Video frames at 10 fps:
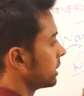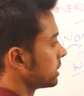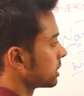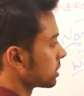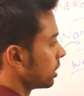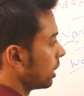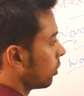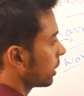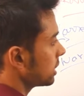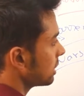Hastings.
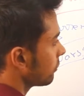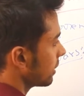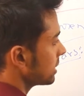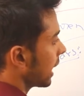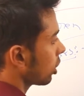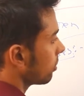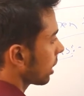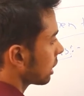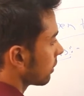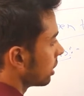What is the first
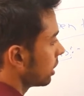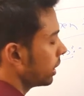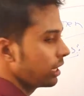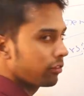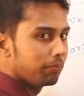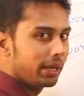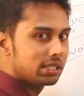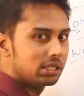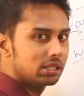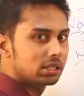Anglo-Maratha War? Treaty of
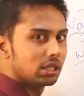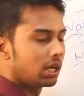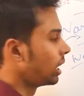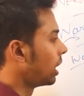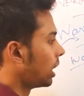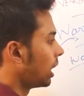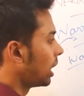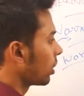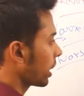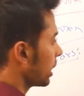Basins,
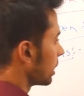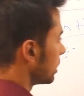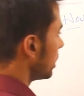uh, okay?